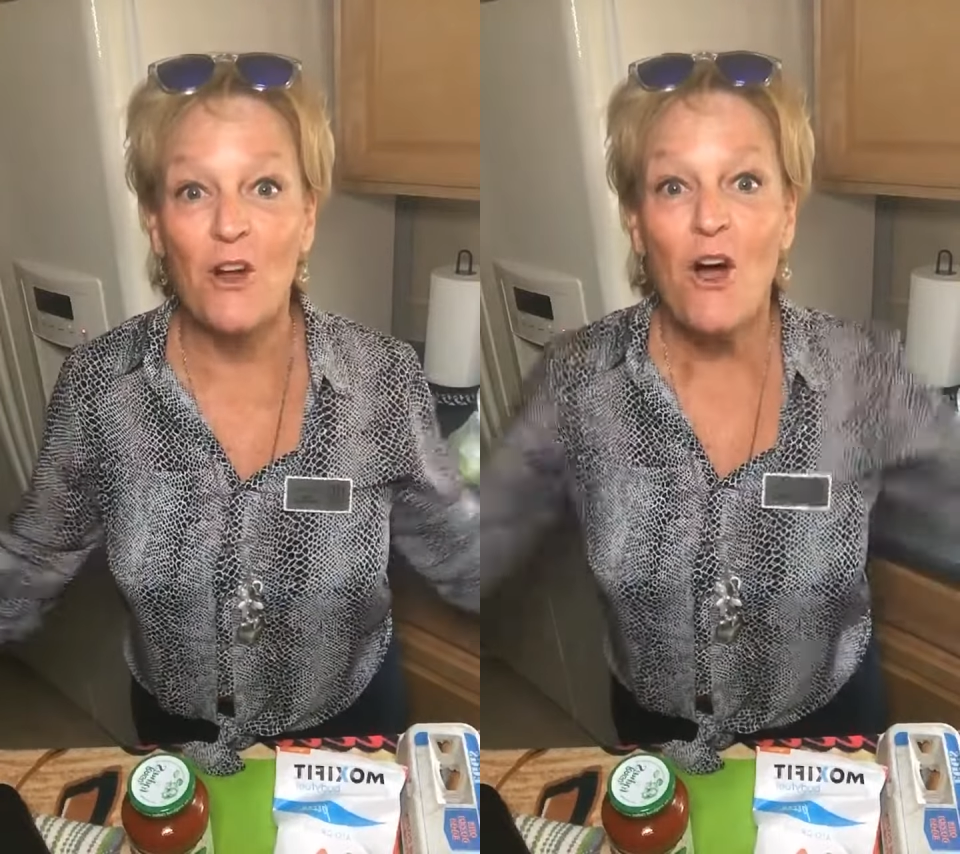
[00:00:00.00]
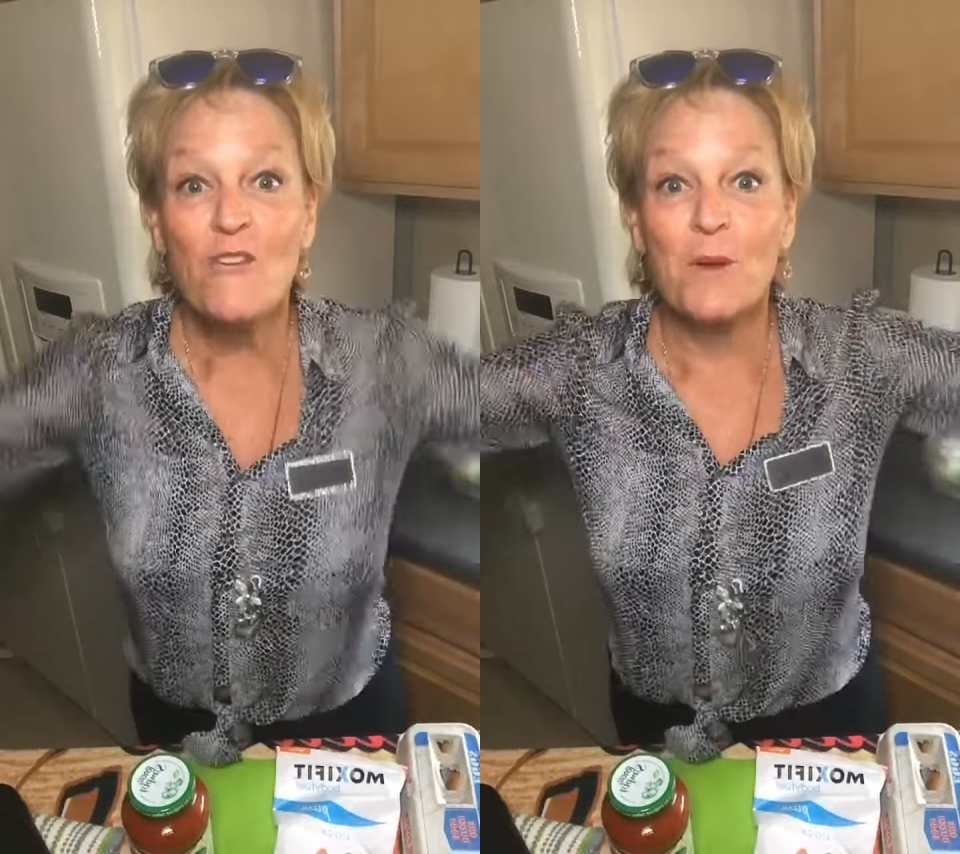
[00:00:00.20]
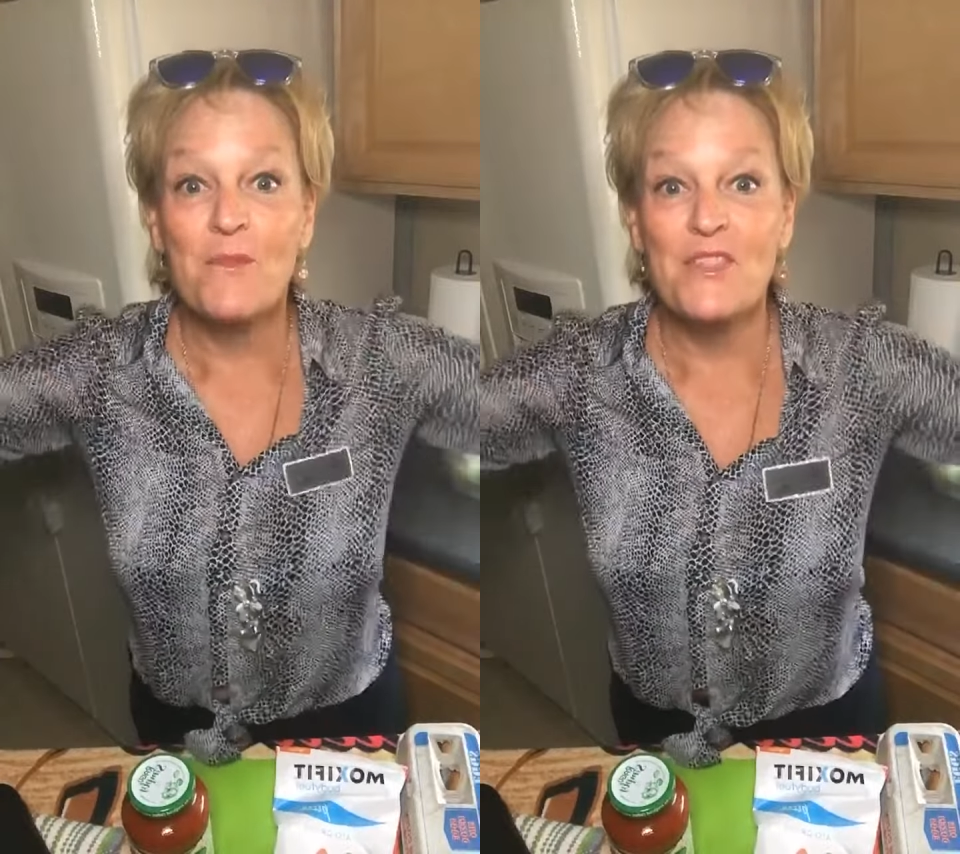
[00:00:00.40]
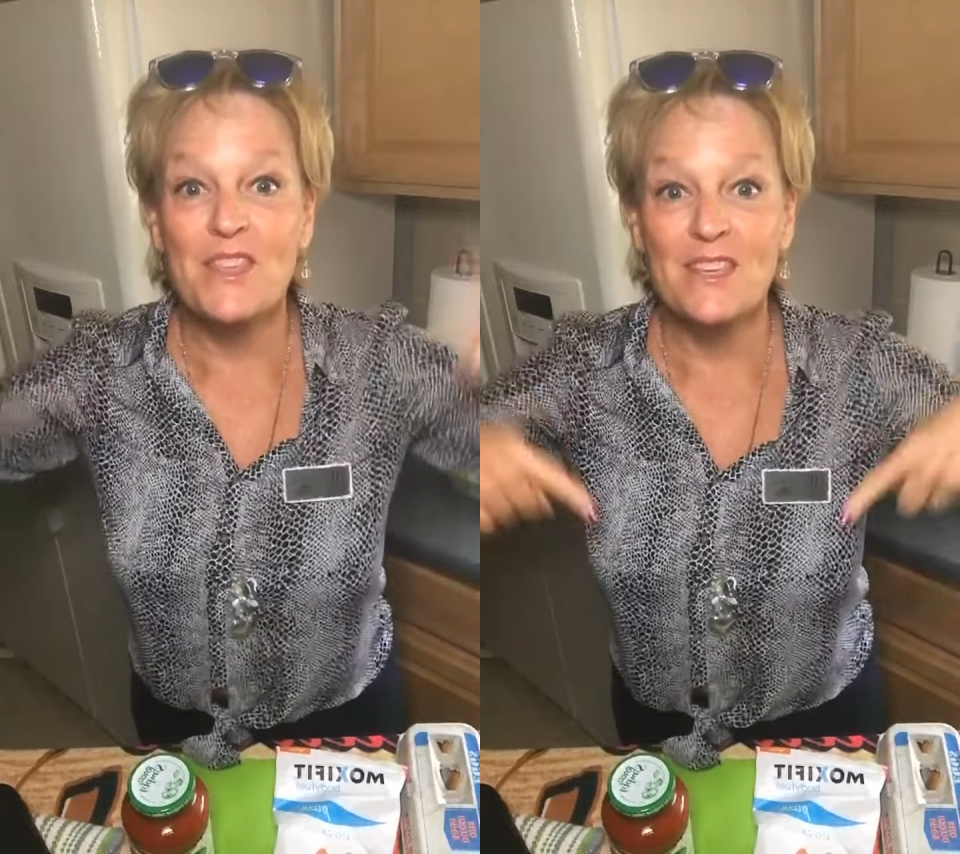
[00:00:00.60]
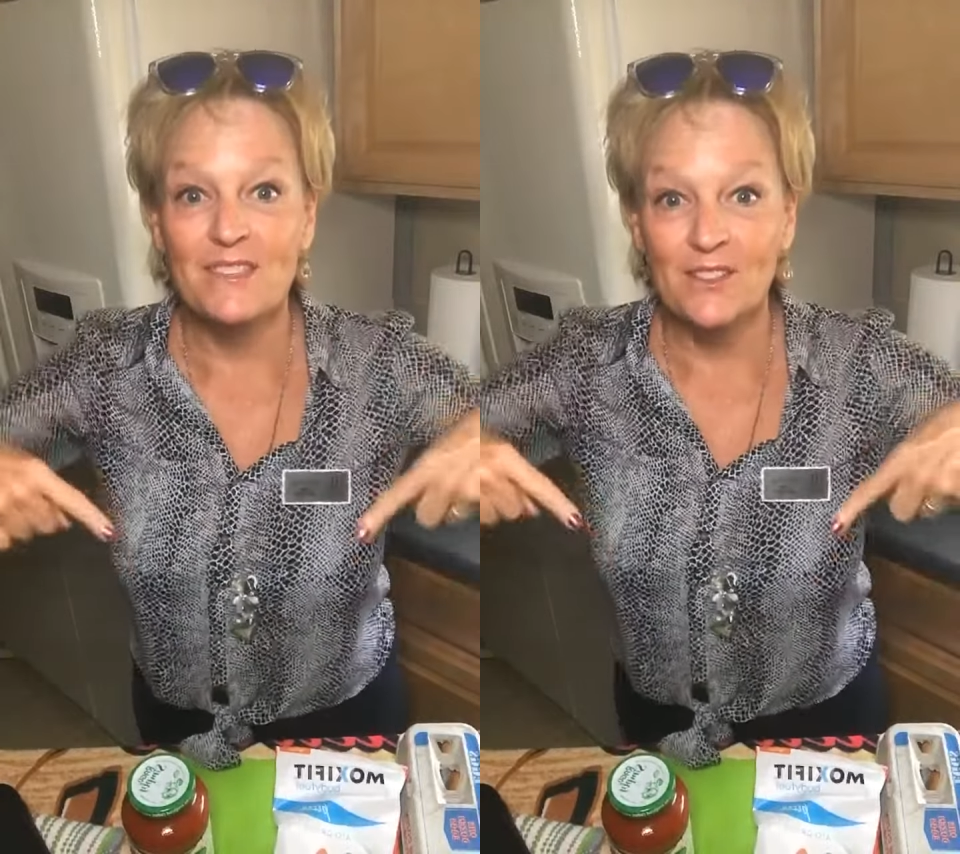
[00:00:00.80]
from
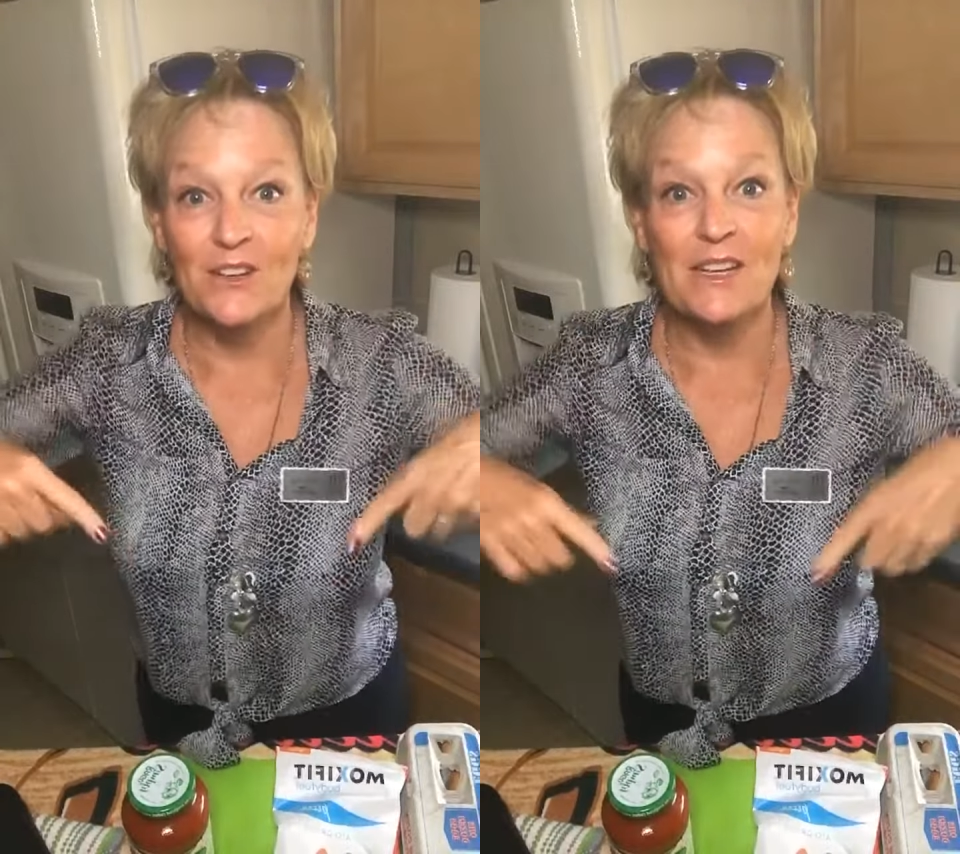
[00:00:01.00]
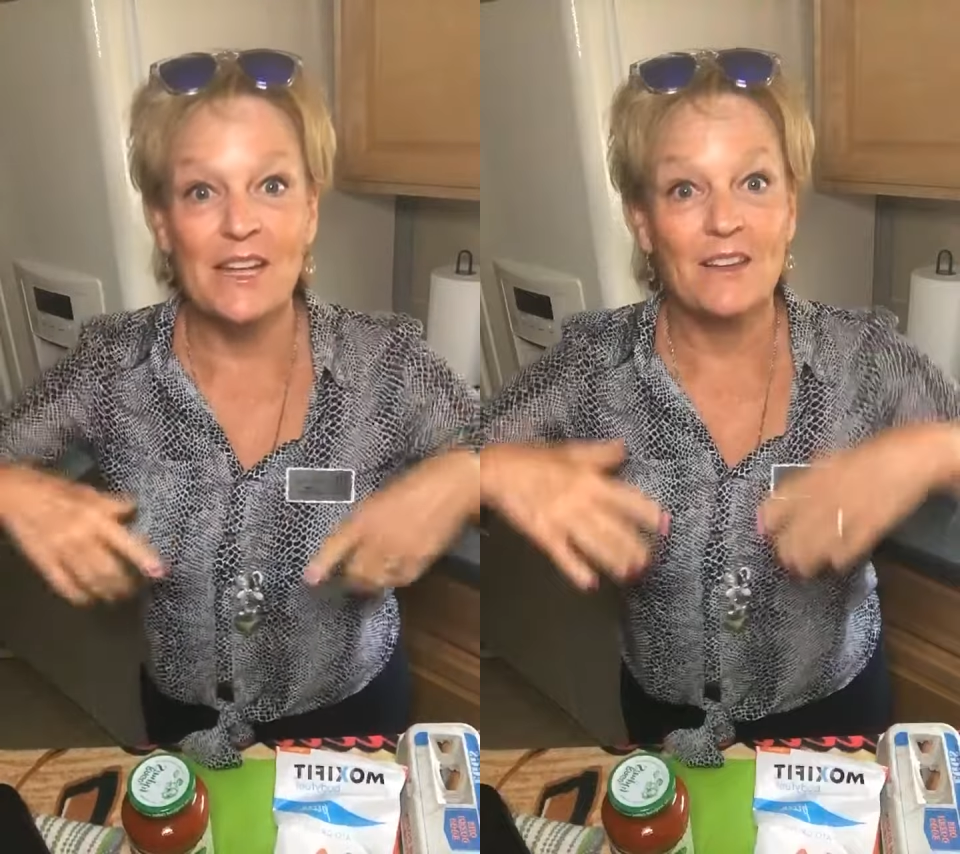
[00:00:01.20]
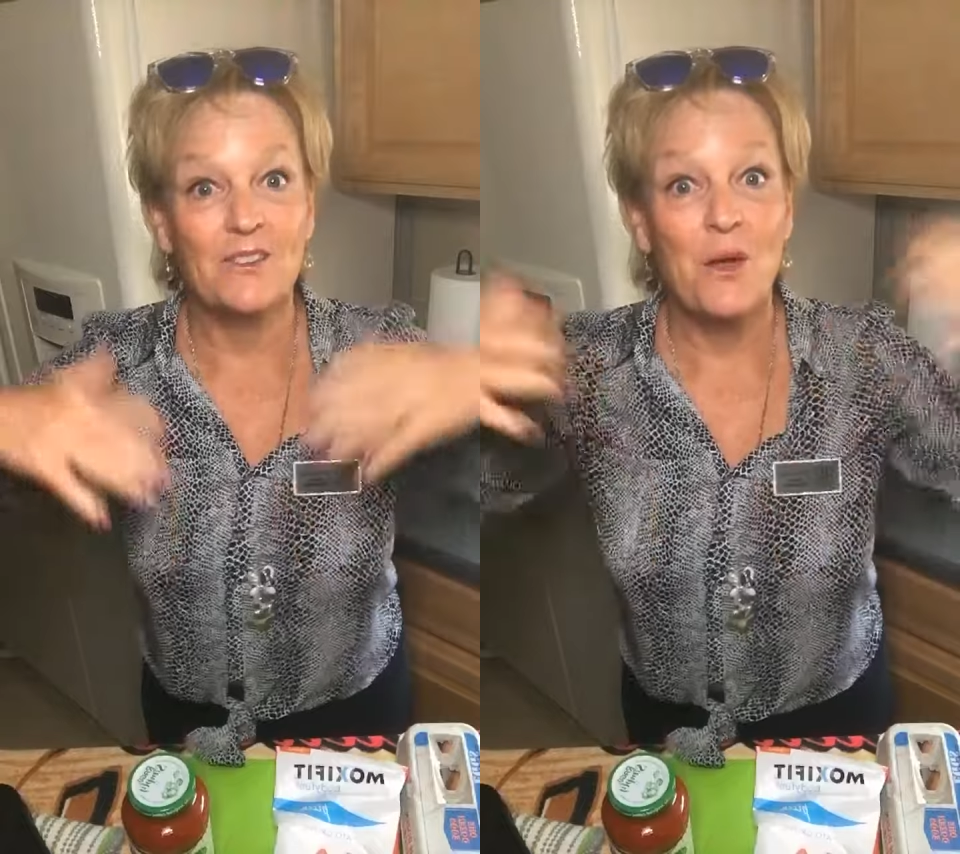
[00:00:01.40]
these ingredients.